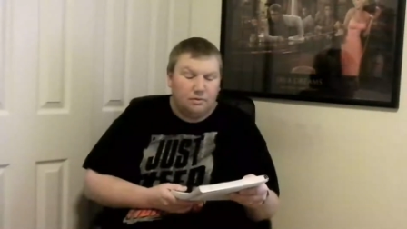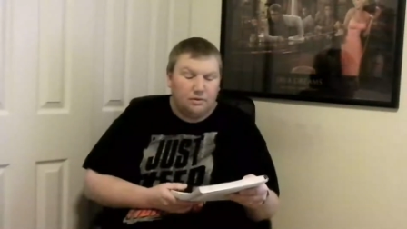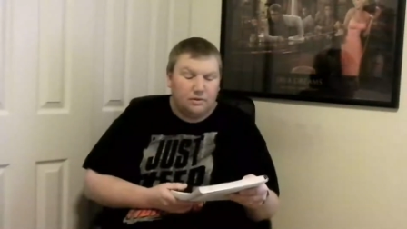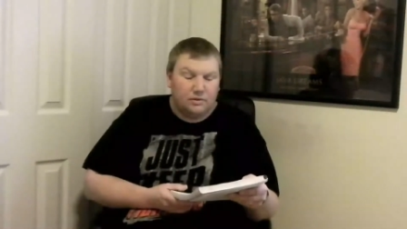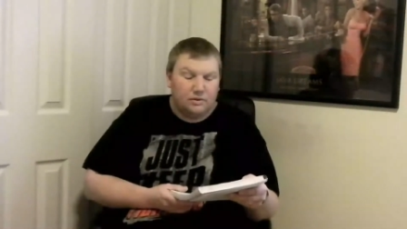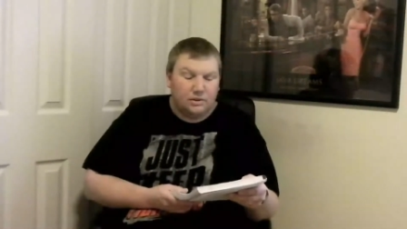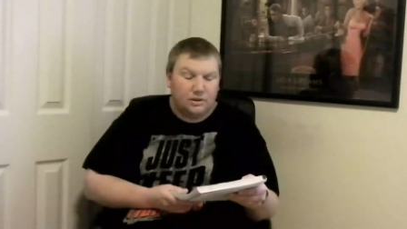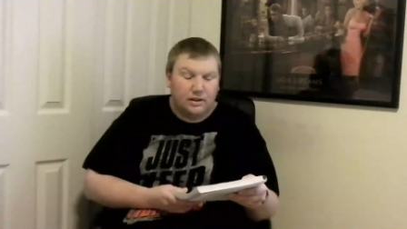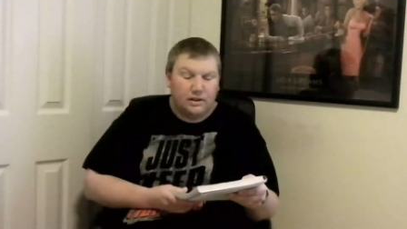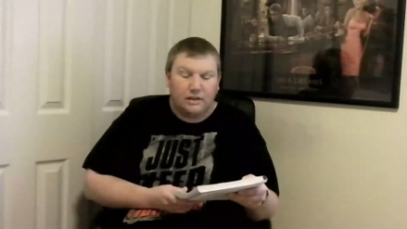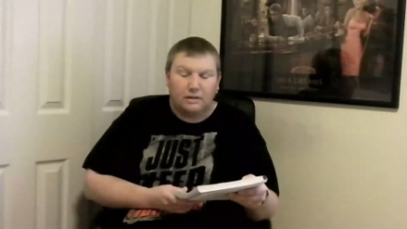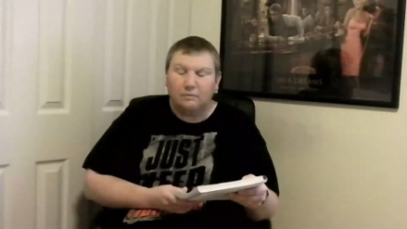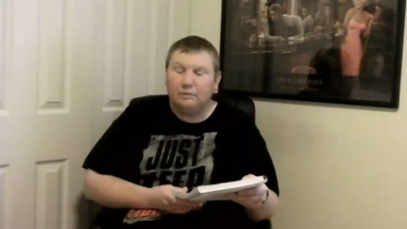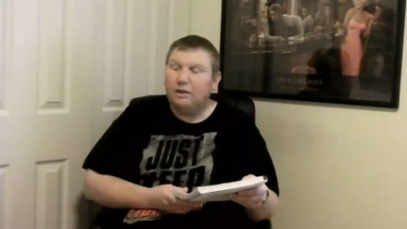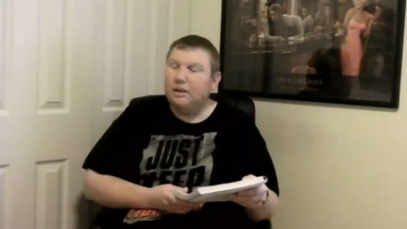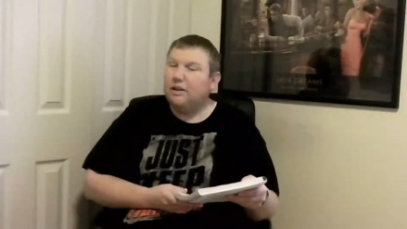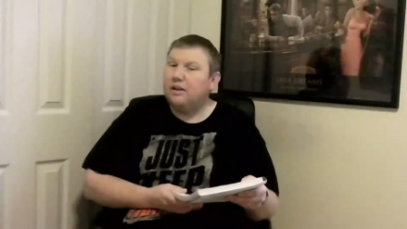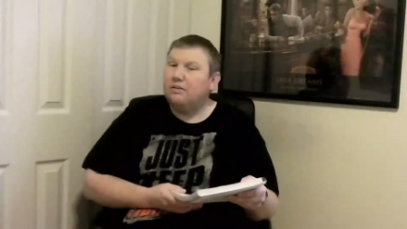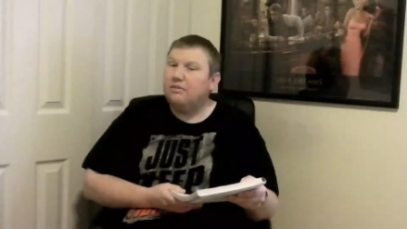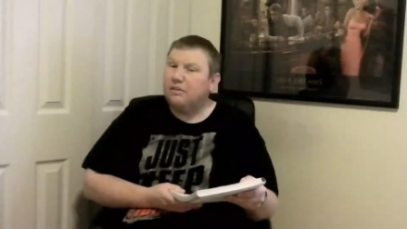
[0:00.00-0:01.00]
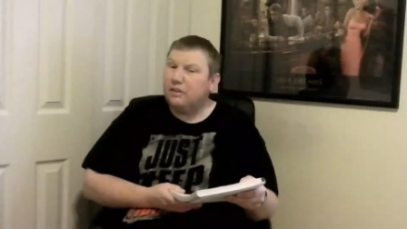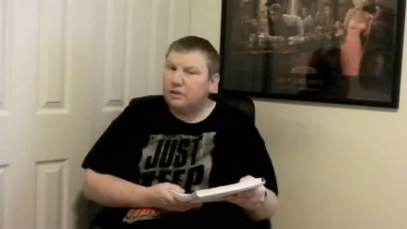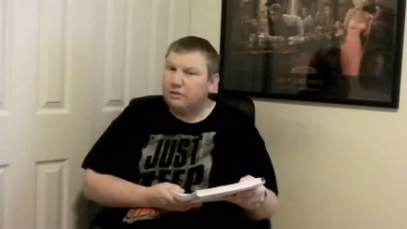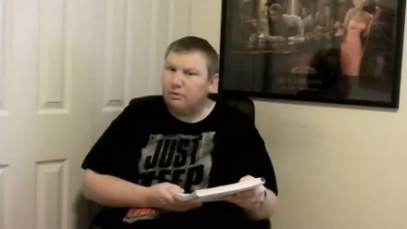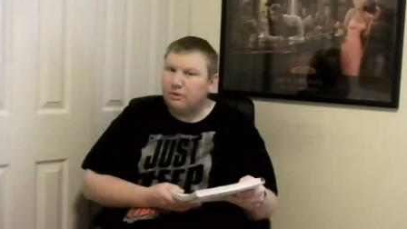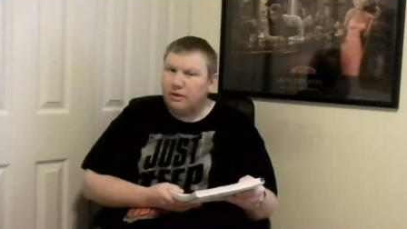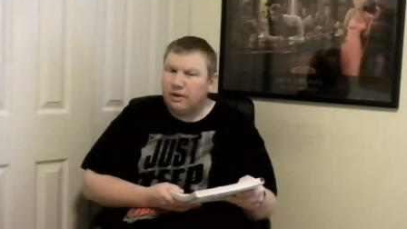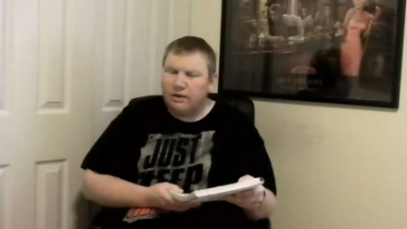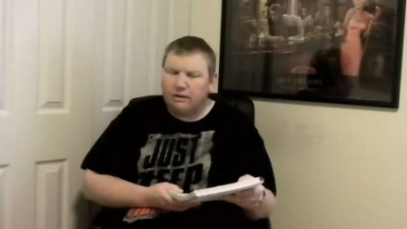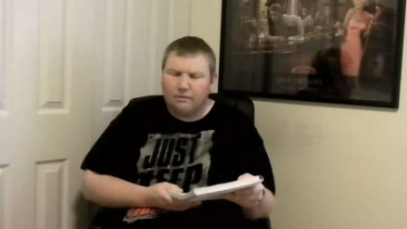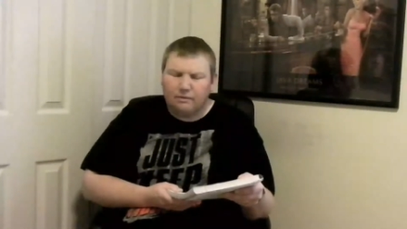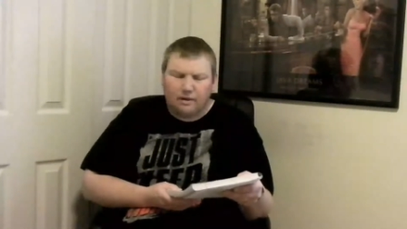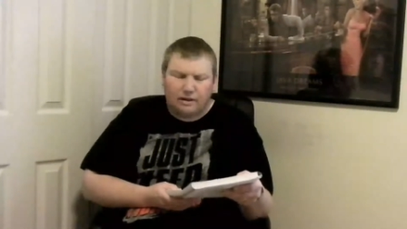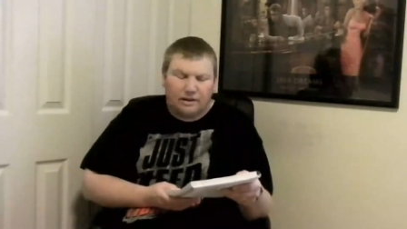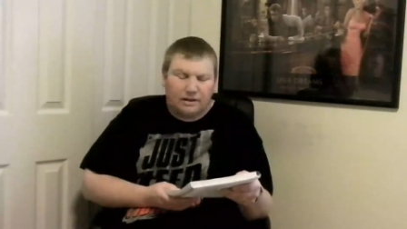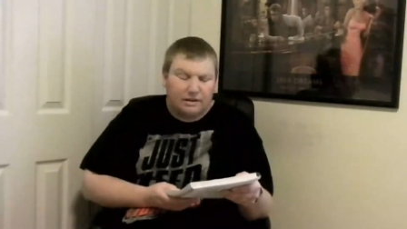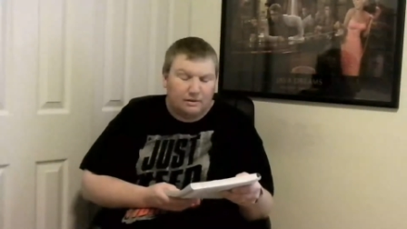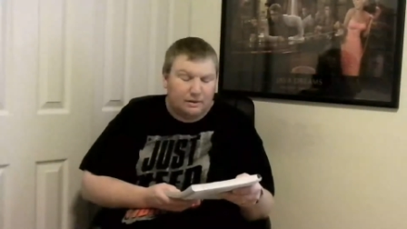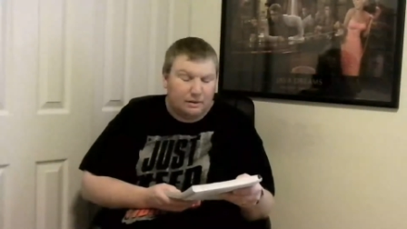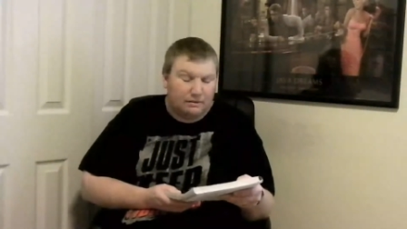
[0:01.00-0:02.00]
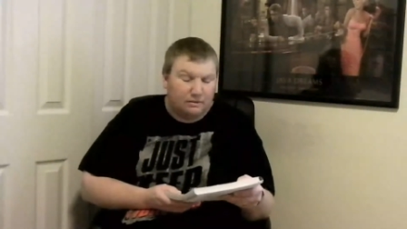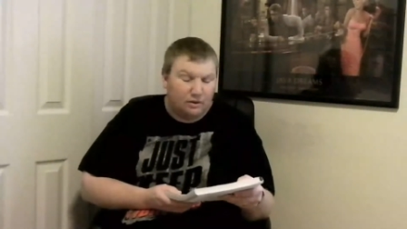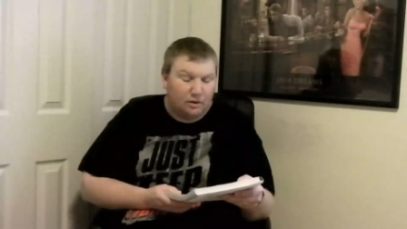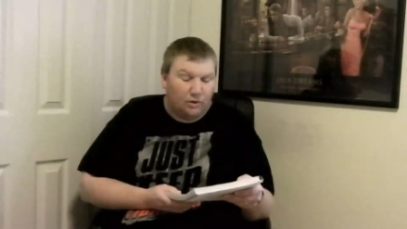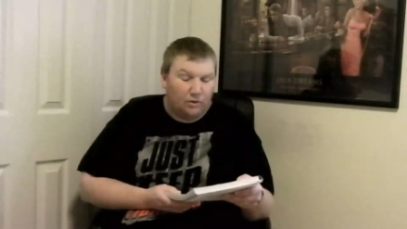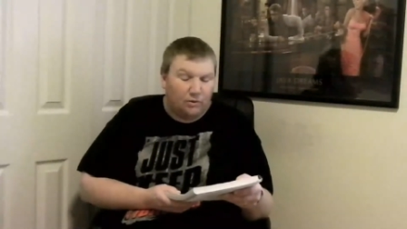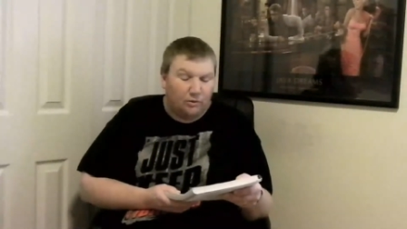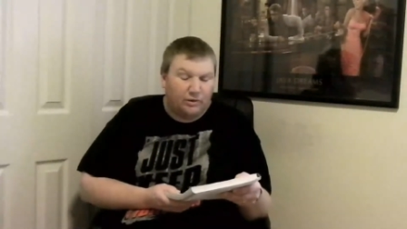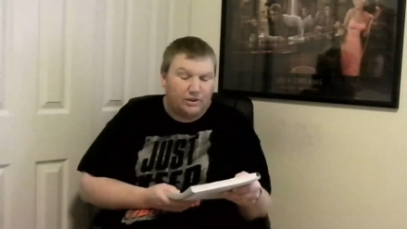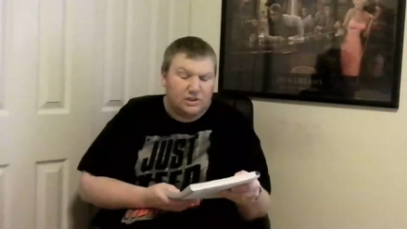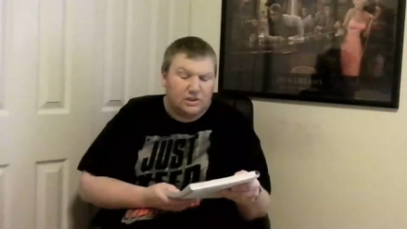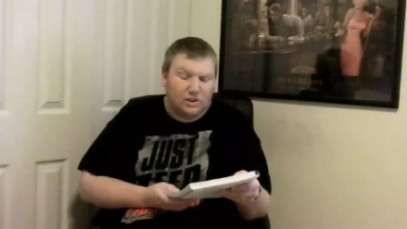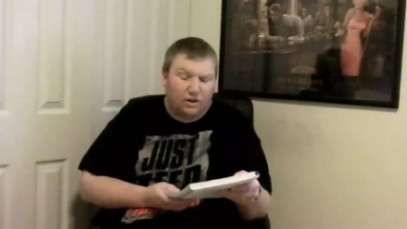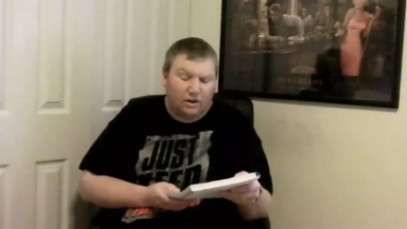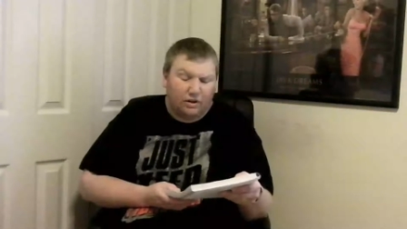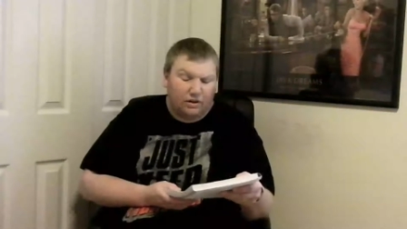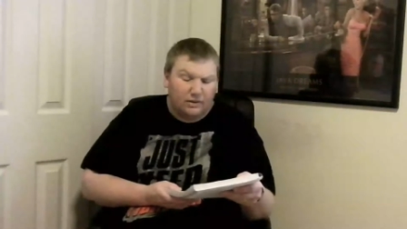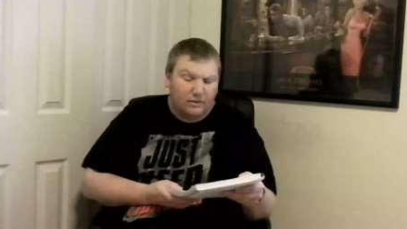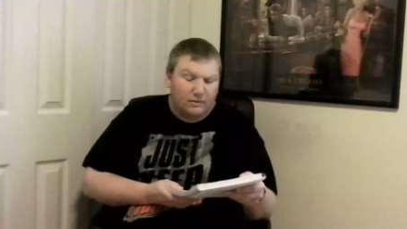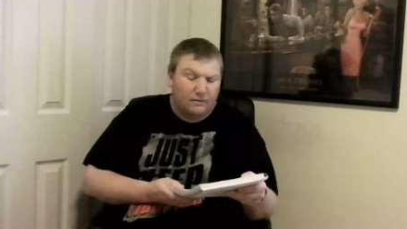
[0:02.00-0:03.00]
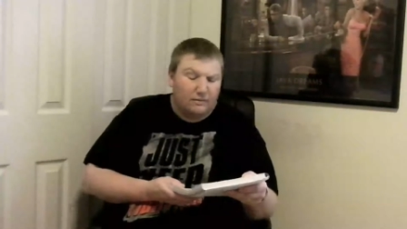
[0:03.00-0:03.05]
So he ended up getting the victory there. I ended up giving it a 3-star.